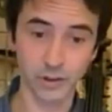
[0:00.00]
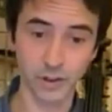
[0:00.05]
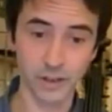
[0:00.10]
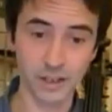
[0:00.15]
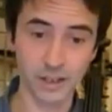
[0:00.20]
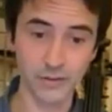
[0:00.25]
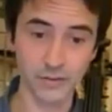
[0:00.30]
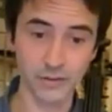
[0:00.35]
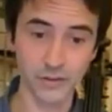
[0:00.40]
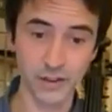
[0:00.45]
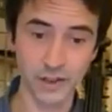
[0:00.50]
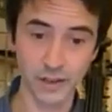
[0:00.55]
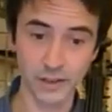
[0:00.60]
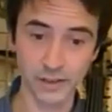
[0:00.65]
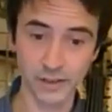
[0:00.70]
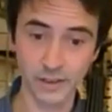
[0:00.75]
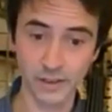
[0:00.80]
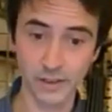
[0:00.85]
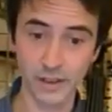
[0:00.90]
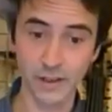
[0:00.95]
gives
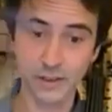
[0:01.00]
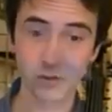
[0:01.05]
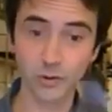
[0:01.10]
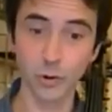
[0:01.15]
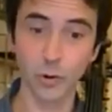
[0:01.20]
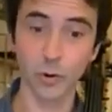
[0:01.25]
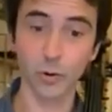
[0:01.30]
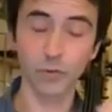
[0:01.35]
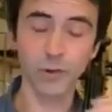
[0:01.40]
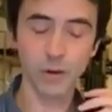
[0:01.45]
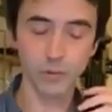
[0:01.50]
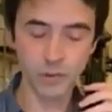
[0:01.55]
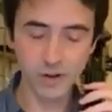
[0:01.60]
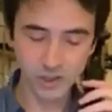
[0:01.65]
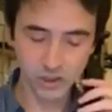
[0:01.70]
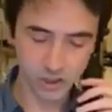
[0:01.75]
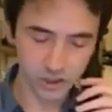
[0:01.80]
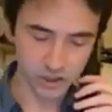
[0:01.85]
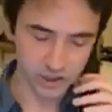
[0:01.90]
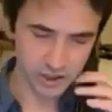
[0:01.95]
us. So we
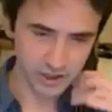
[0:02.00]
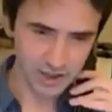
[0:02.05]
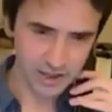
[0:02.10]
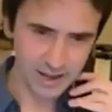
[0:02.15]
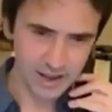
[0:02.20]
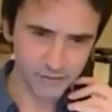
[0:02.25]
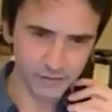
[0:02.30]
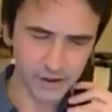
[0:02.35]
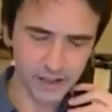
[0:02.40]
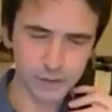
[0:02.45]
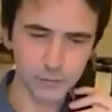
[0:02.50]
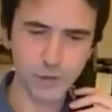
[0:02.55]
reached A flat